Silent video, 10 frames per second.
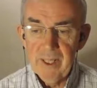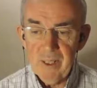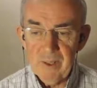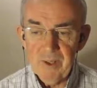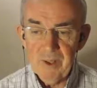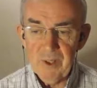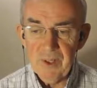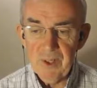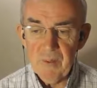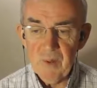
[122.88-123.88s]
on
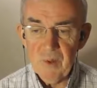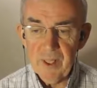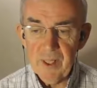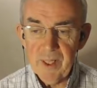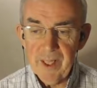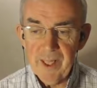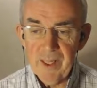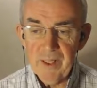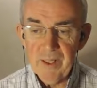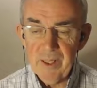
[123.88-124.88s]
Thursday morning
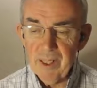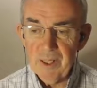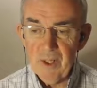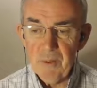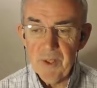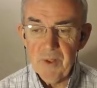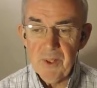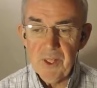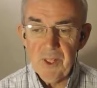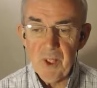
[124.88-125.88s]
and it's an opportunity
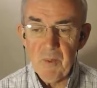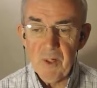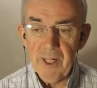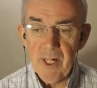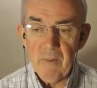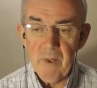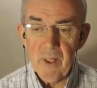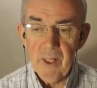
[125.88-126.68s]
to come on camera